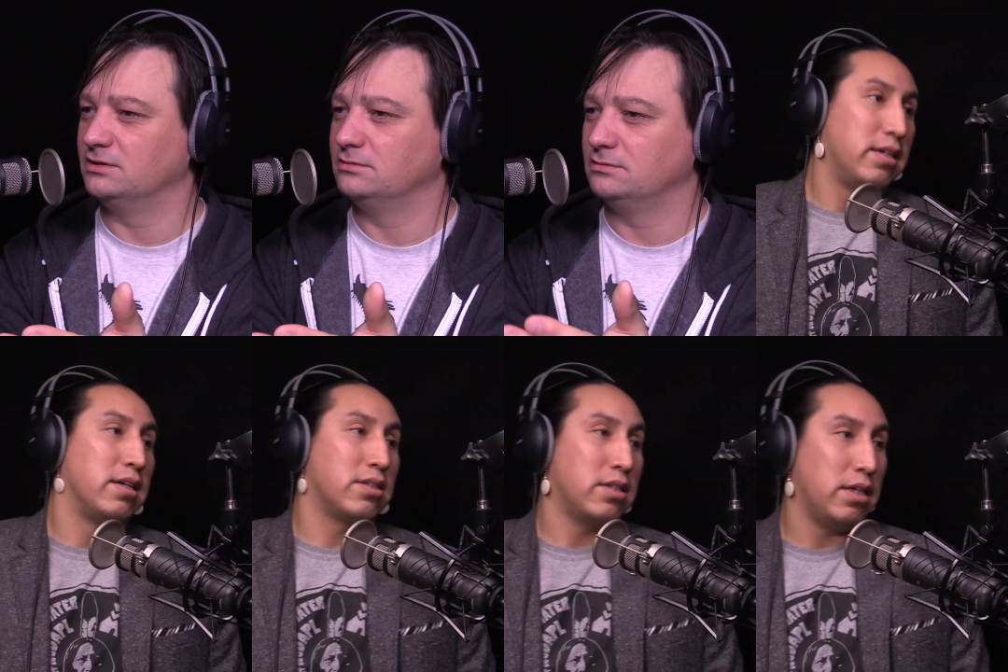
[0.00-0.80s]
Yeah, it
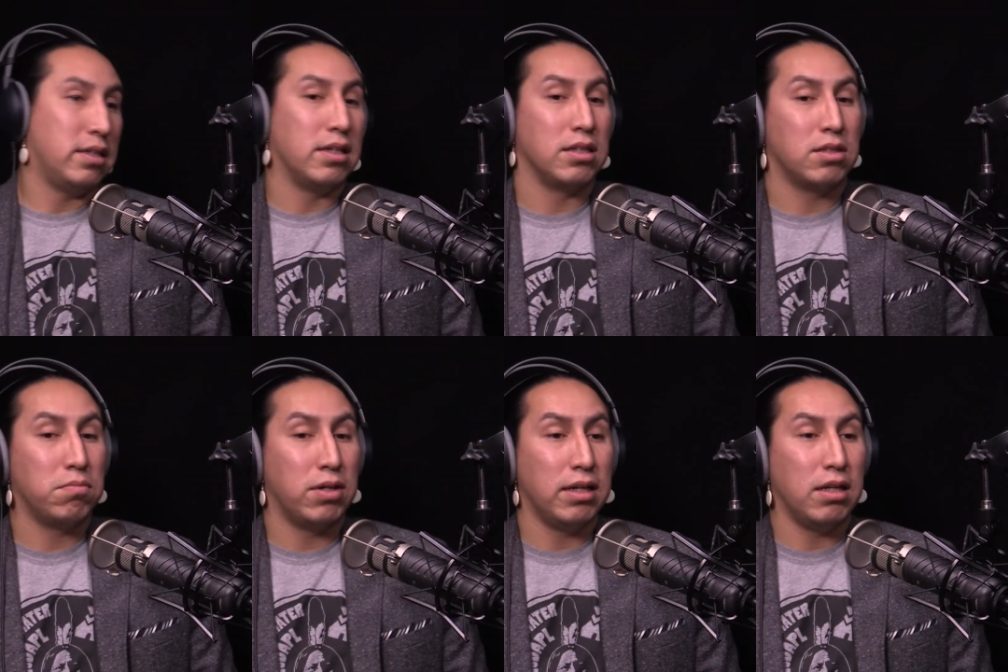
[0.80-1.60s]
does. Yeah. It does.
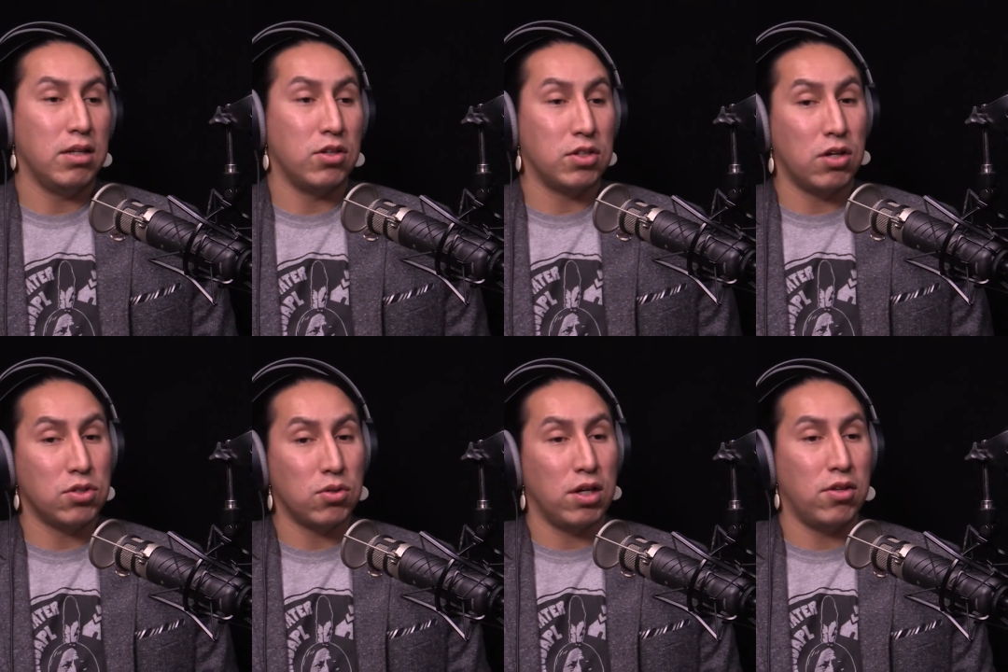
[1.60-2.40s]
But there's
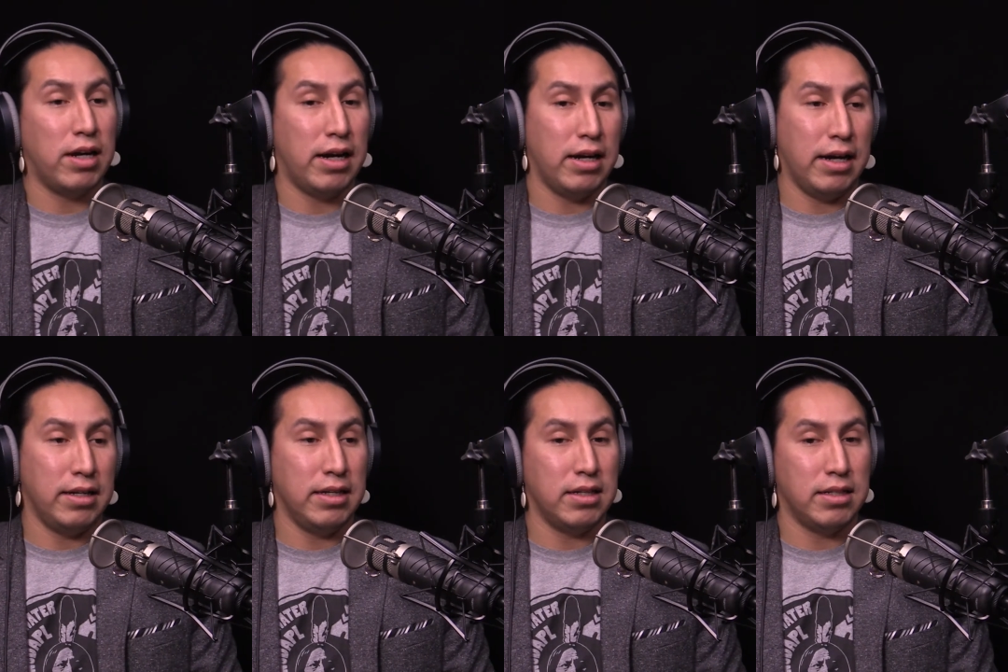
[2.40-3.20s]
also other
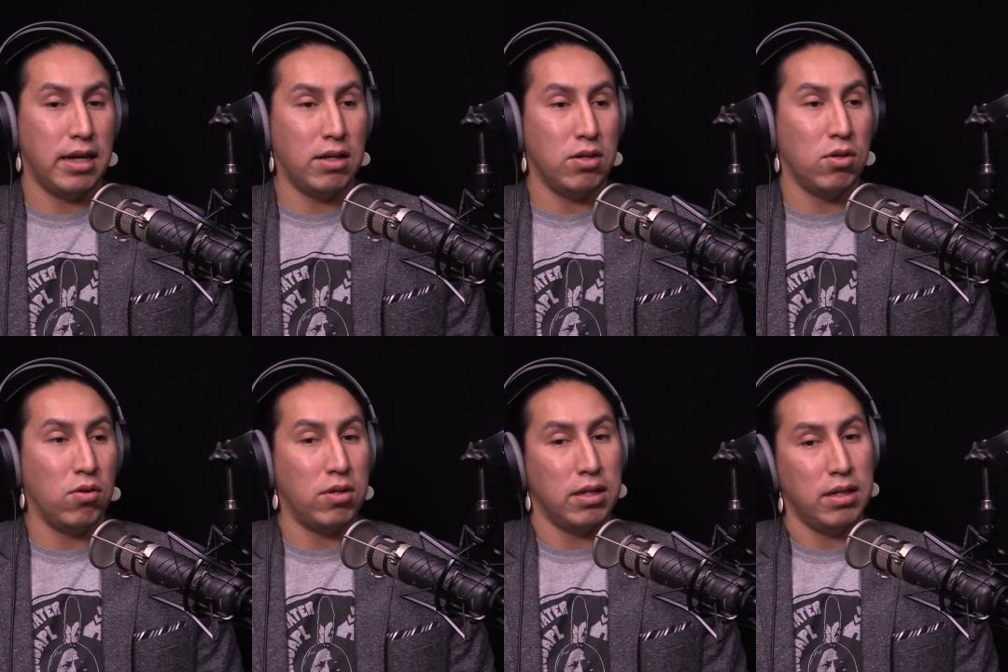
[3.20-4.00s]
ideas that,
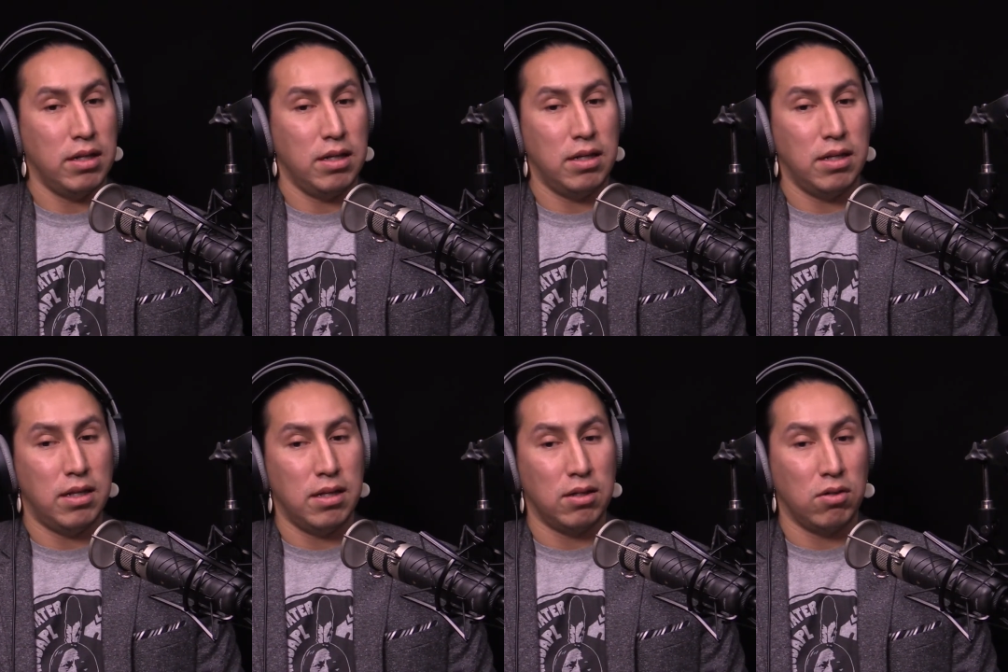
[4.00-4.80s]

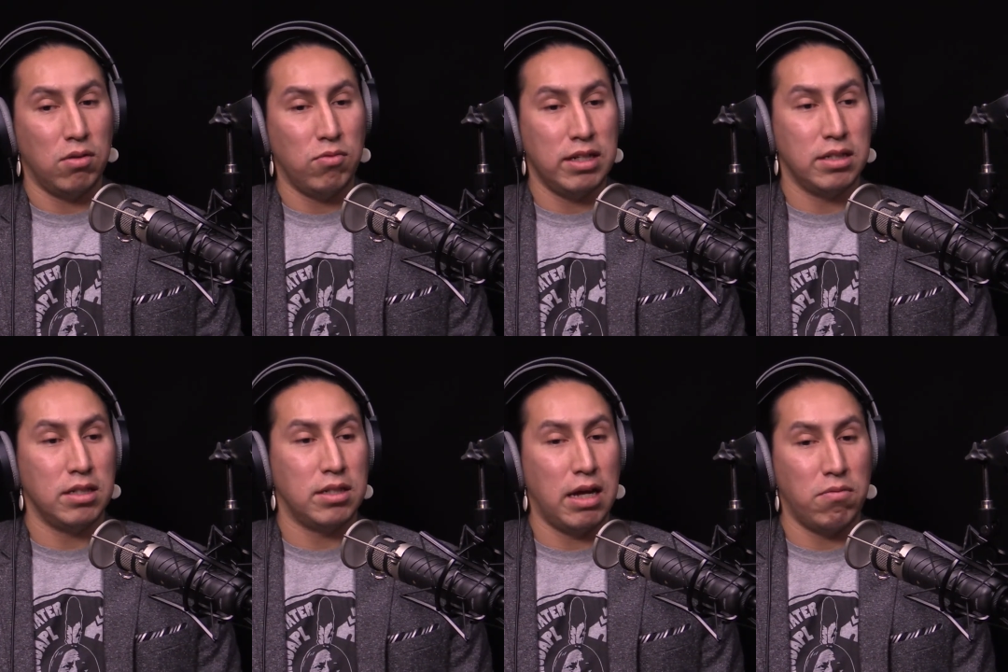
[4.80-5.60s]
the
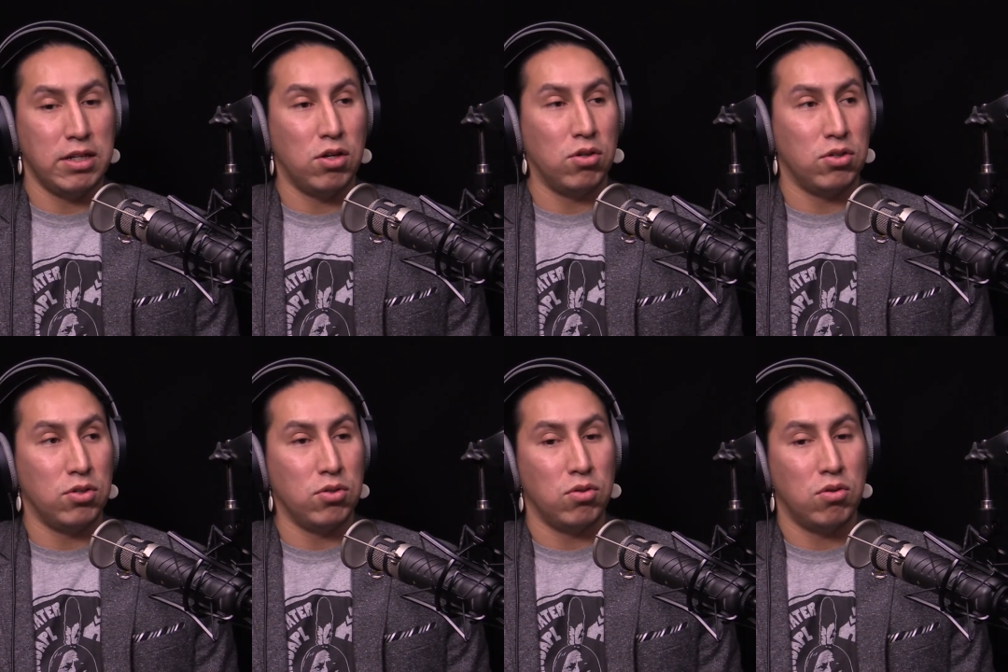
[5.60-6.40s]
reasons that we don't
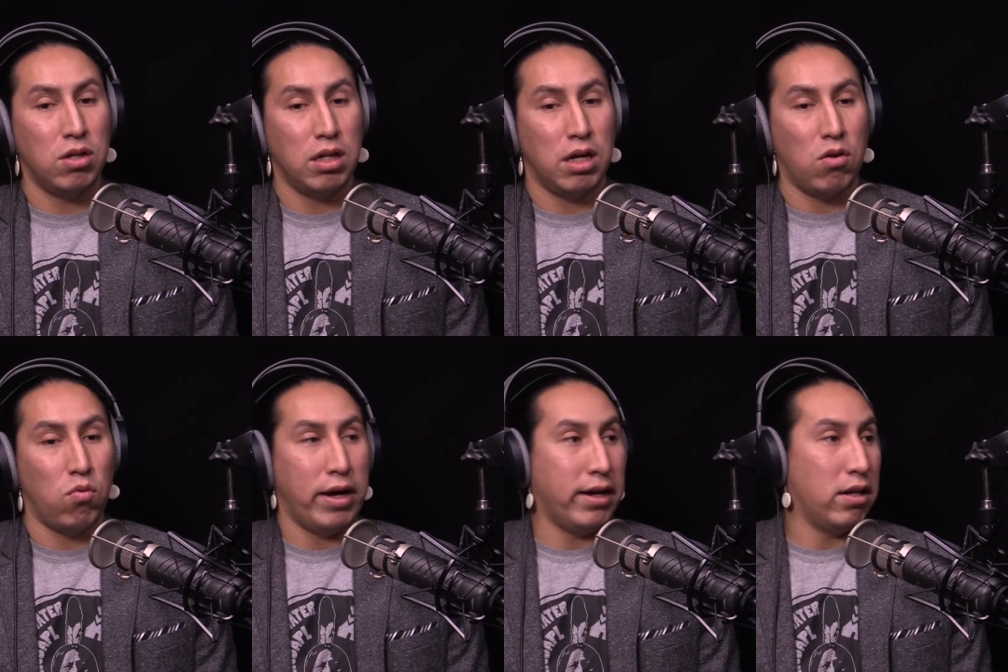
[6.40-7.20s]
do
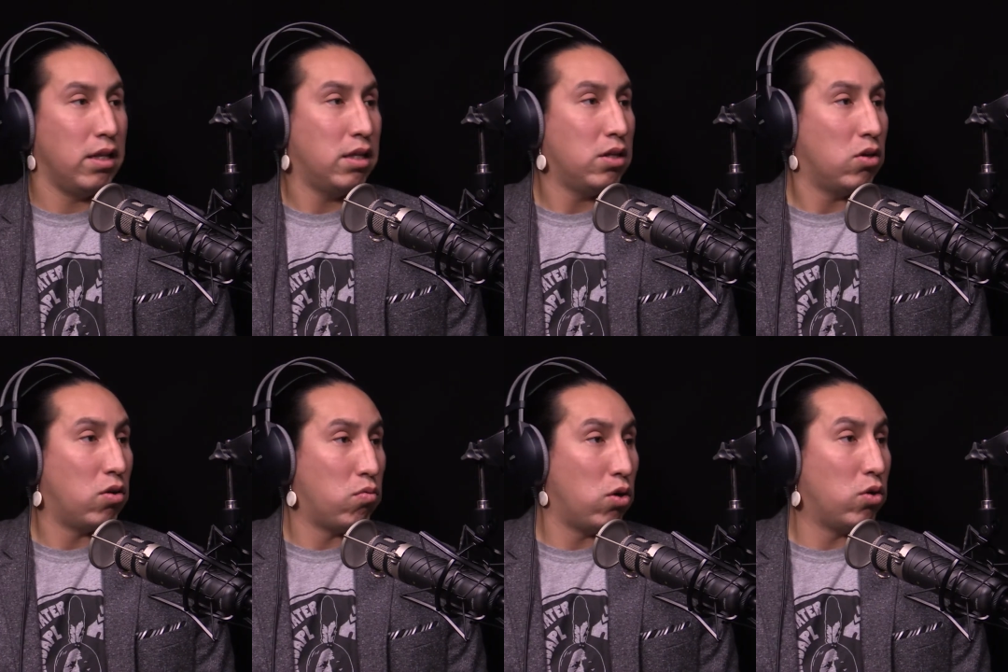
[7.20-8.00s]
rail
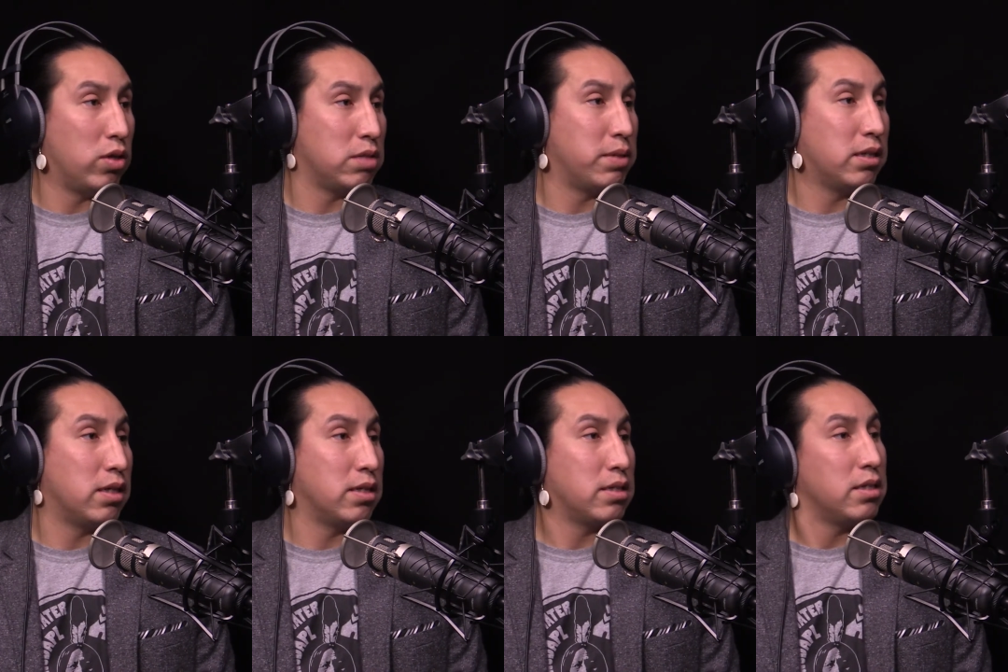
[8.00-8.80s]
or road is
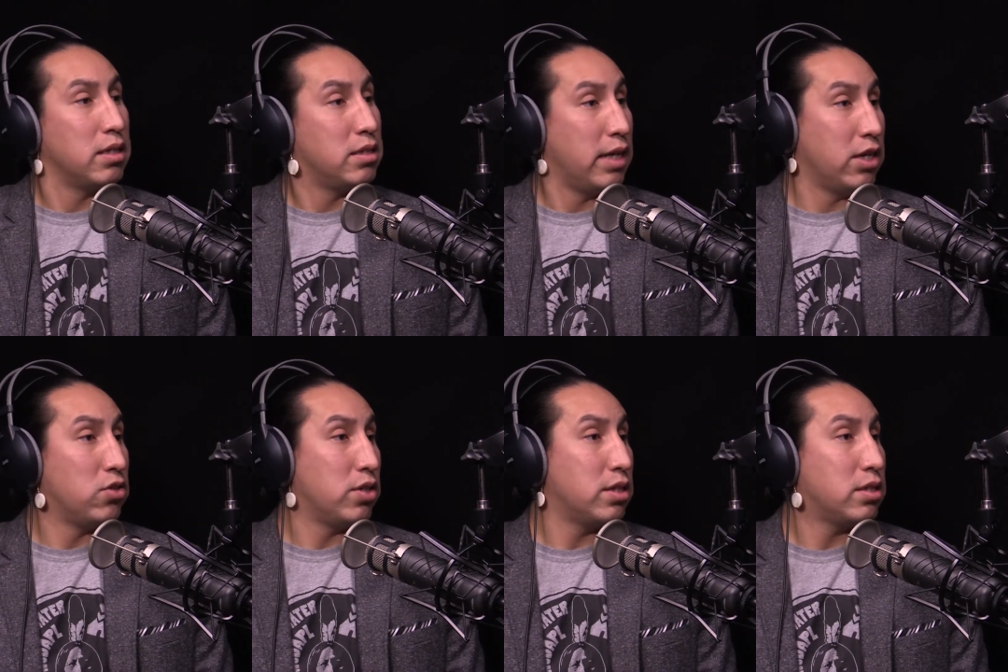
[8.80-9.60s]
because it's
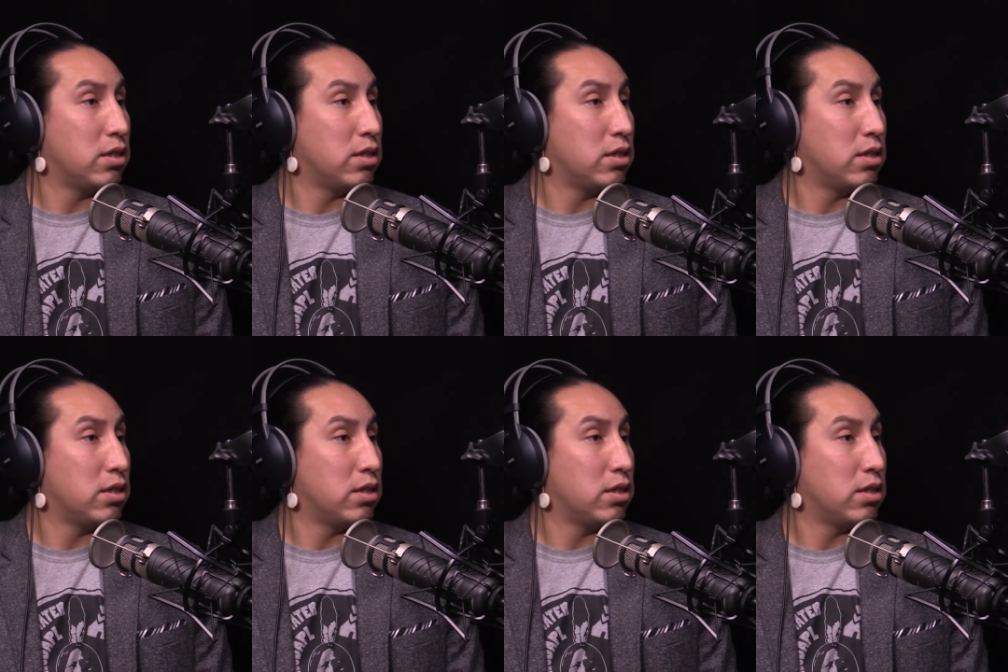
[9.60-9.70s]
dangerous.